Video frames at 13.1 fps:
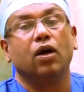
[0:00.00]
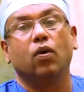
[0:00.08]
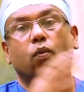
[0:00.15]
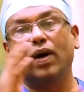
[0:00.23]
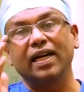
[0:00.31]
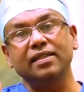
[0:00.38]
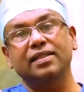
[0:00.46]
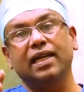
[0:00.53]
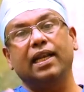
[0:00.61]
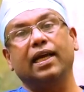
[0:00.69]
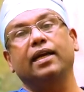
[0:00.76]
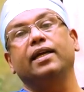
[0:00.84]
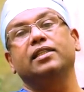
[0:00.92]
Once the
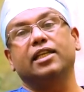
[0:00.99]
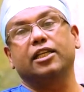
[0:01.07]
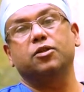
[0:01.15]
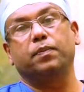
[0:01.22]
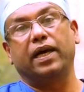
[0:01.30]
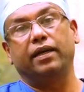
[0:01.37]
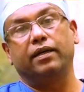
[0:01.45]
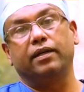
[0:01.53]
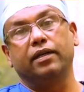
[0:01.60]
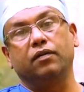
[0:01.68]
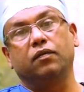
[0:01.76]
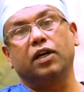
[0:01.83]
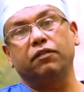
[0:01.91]
lung is
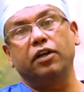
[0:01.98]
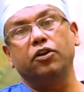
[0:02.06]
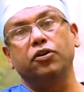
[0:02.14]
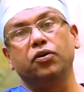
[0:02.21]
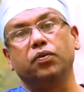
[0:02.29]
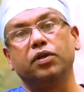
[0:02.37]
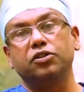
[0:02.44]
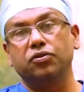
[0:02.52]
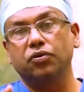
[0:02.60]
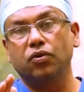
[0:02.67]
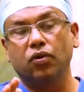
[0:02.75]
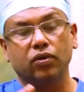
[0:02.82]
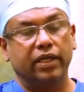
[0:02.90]
expanded, what will you do is you
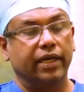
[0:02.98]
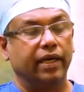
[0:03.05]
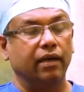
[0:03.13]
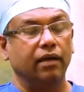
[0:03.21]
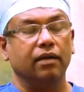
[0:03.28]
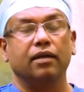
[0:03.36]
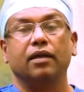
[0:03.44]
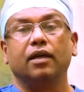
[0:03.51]
go there,